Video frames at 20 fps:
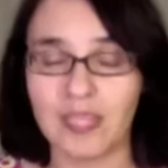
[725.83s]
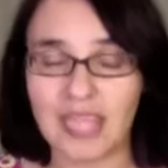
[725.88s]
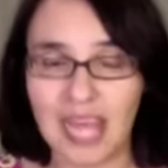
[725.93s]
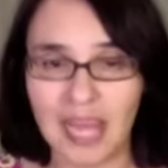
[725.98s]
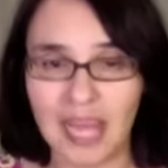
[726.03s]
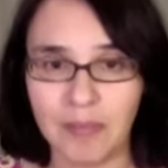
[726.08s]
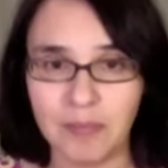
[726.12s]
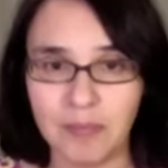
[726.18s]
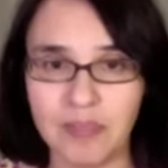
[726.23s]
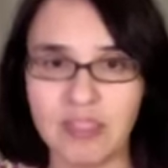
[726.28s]

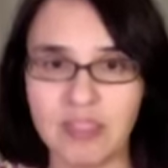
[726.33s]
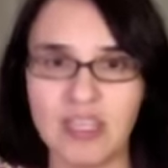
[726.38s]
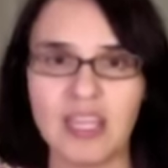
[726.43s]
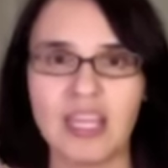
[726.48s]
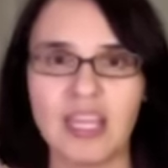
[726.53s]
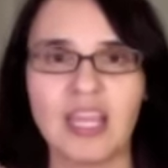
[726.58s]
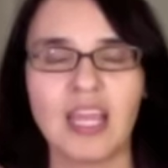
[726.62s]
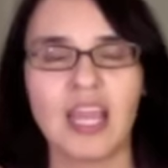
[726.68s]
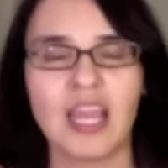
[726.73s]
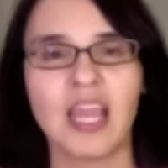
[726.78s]
lapse
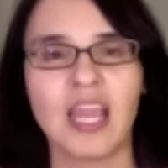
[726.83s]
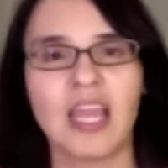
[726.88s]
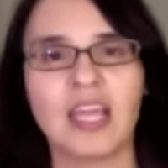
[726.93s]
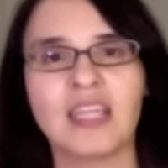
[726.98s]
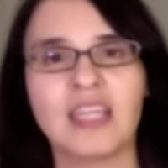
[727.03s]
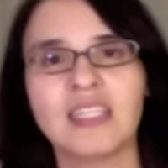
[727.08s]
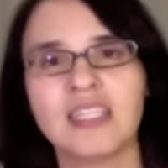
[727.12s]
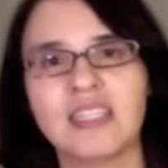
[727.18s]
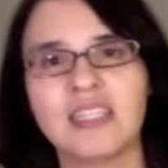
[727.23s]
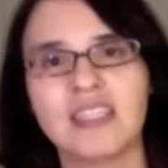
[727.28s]

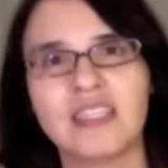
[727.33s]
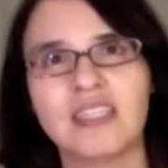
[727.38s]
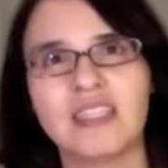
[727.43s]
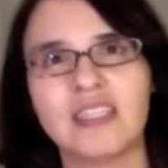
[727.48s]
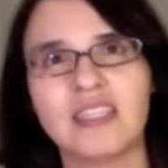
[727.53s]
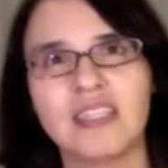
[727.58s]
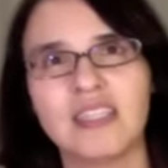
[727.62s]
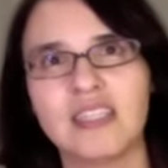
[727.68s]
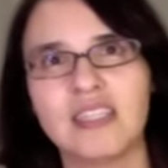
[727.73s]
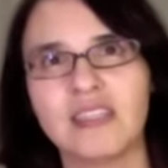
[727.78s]
and
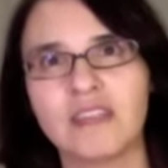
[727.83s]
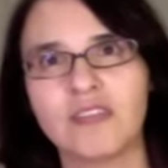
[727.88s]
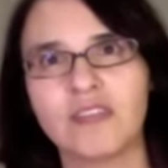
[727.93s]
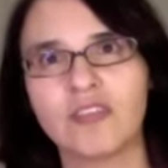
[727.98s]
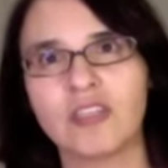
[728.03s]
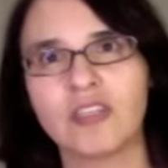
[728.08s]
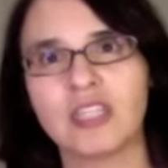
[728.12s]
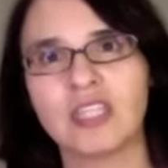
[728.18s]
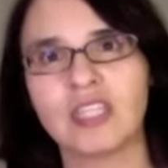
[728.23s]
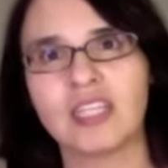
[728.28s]
is
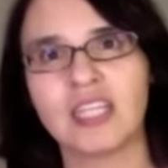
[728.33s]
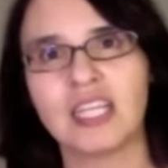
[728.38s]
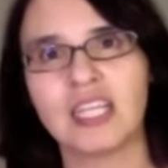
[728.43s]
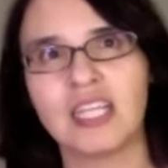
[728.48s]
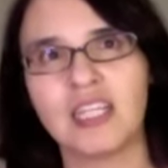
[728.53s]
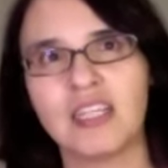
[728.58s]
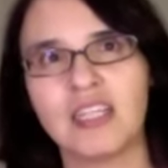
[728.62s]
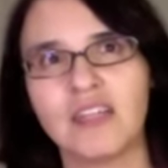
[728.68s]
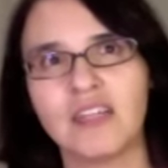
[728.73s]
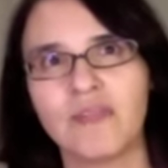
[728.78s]

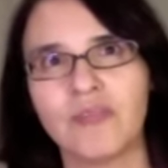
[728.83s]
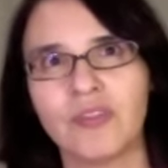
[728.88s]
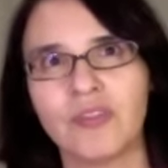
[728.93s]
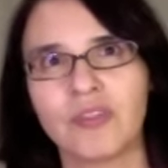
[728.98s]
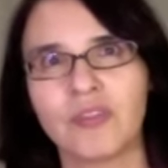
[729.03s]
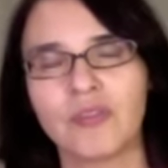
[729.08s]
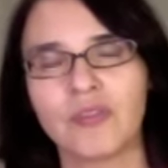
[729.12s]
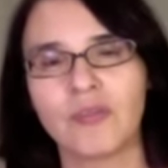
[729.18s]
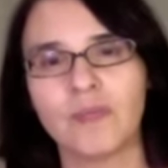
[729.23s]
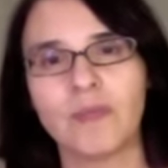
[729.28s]
certainly
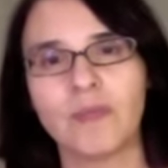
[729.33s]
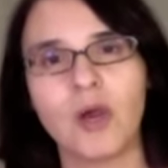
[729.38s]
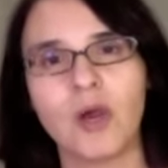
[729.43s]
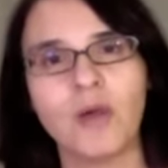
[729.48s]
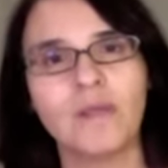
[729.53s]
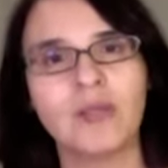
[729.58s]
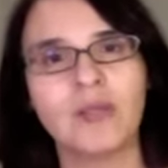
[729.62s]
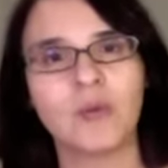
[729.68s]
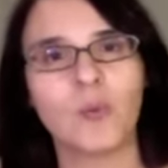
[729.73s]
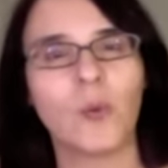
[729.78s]
the
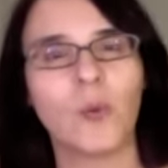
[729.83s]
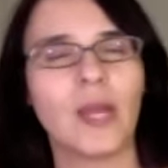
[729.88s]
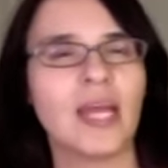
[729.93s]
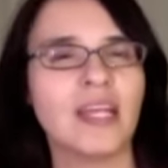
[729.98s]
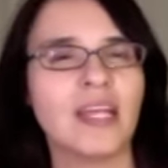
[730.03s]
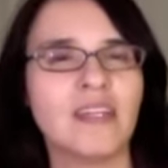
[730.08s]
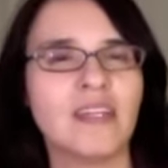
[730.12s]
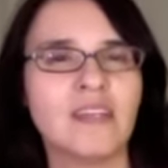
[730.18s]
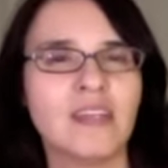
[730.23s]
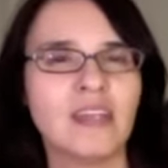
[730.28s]
moment
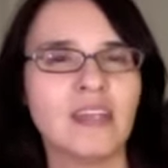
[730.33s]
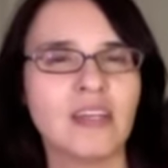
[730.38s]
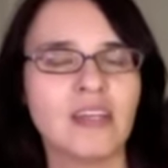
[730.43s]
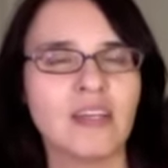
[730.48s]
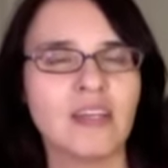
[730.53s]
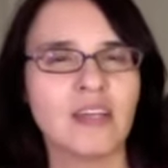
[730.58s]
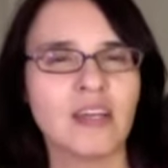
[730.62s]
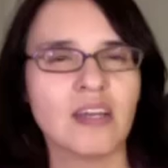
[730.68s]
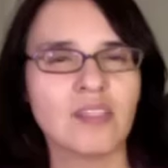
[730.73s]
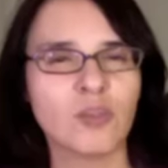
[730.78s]
when
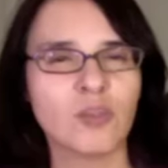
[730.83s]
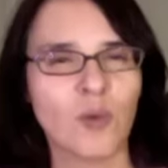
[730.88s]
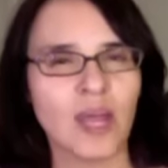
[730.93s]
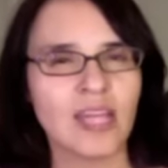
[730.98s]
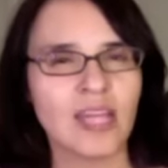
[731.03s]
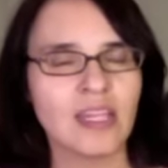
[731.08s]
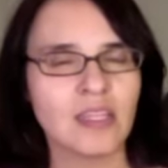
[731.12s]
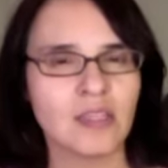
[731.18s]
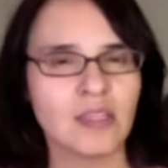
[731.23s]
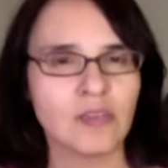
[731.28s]

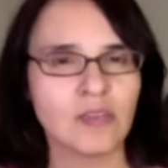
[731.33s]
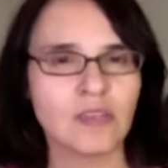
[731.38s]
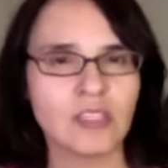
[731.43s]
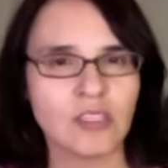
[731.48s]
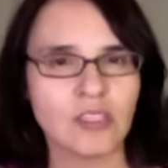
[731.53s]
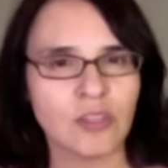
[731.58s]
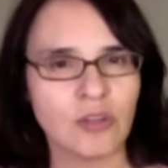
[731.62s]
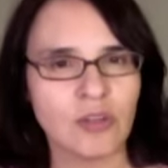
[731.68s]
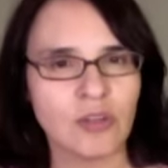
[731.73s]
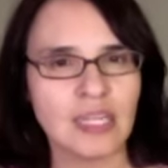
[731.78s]
Twyla
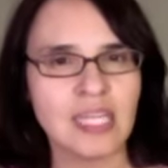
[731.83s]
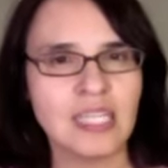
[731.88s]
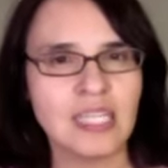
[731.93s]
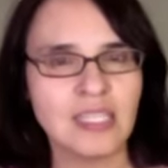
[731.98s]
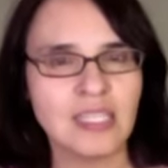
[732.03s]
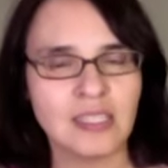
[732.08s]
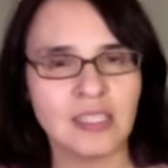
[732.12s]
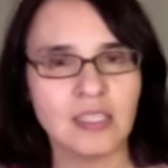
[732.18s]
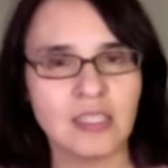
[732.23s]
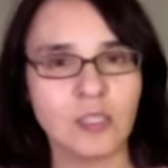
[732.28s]
loses her
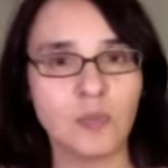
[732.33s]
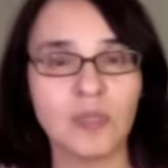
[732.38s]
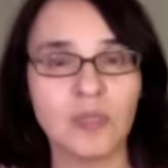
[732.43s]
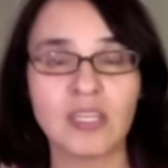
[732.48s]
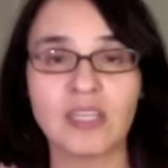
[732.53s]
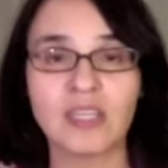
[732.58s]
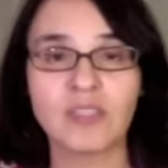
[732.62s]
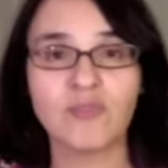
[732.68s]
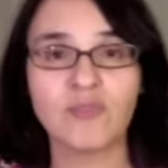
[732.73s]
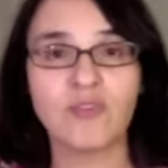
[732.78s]
innocence
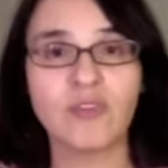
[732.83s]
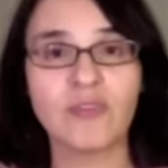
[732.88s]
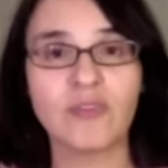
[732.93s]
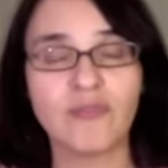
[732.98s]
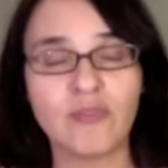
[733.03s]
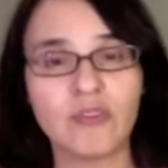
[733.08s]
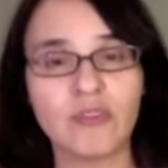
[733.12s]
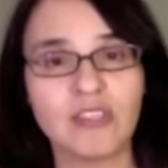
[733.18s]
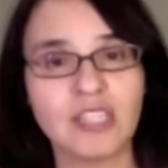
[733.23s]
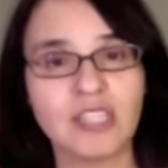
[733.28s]
because for the
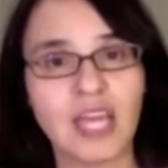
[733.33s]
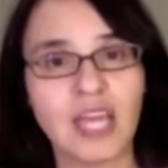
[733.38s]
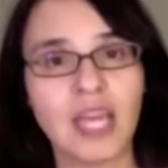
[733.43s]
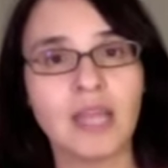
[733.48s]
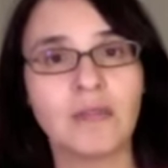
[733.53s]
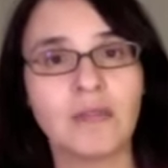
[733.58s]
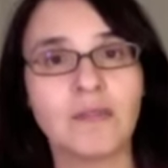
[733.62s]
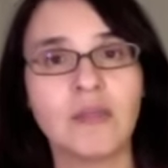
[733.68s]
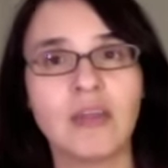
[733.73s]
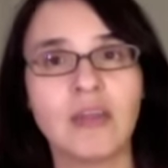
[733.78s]
first
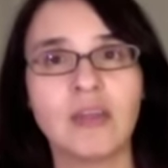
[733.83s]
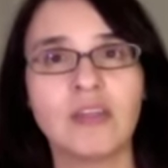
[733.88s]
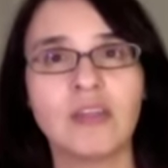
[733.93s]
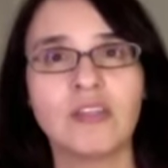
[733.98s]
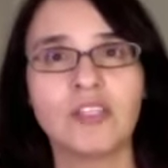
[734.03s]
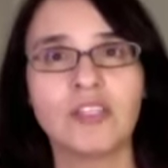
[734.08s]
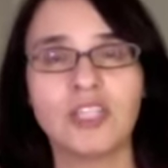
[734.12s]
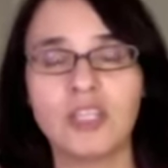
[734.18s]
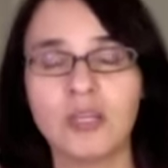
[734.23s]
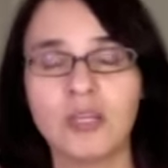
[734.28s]
time
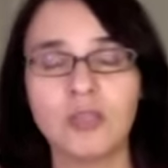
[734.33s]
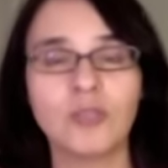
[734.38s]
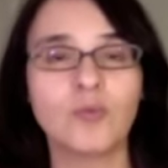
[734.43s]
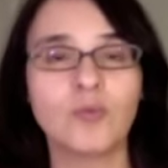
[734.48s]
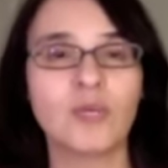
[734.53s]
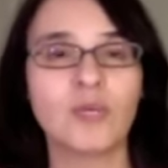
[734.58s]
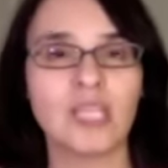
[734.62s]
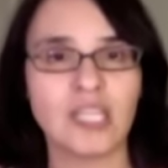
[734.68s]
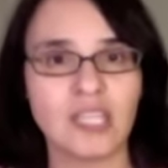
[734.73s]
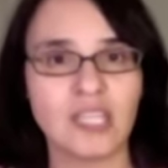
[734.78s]
she knows
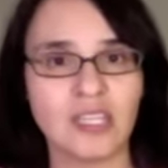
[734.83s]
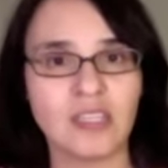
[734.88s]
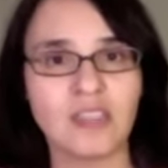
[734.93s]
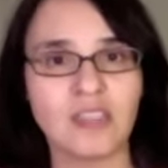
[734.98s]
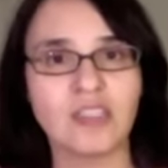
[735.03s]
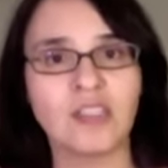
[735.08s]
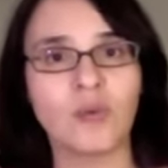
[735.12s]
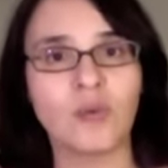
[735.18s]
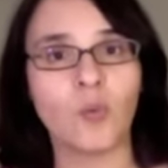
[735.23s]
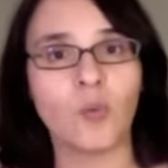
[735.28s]
what it is
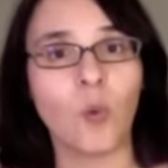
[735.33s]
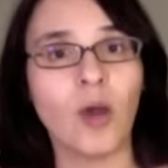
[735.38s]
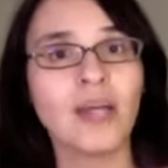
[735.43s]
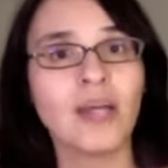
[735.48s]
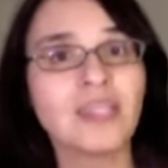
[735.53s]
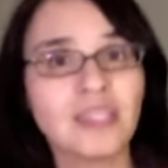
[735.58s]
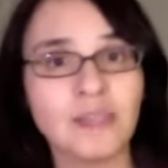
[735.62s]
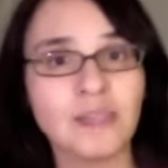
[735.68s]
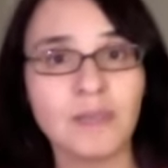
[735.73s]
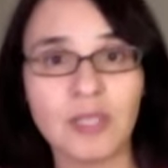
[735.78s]
to
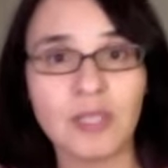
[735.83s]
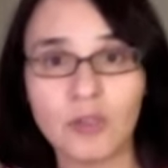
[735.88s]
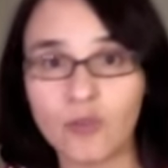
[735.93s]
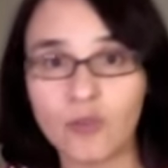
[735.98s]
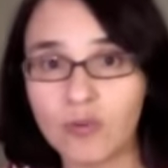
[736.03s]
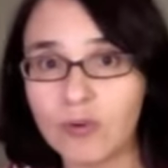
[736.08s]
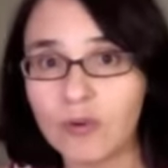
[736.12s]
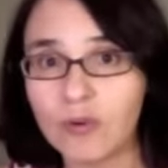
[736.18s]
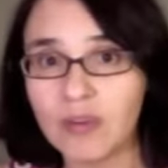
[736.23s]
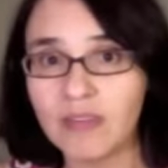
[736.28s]
want to be
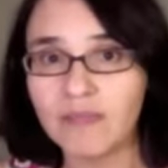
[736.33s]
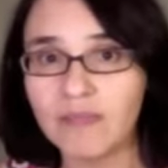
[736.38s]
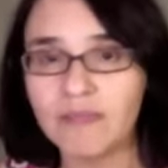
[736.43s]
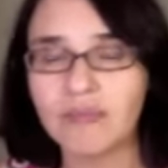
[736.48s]
cruel.